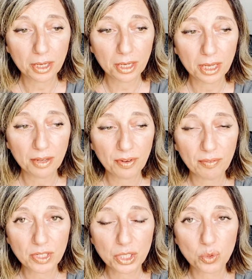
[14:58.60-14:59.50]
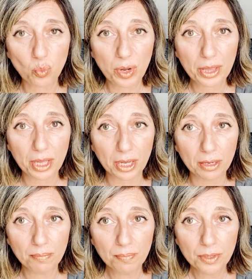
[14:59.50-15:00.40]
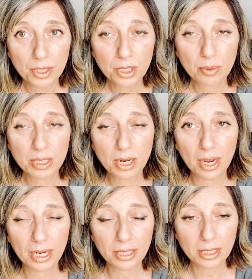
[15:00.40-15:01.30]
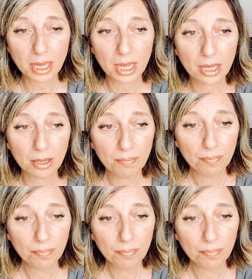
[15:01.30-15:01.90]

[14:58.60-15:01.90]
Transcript: even if it's just with it. So it's like saying,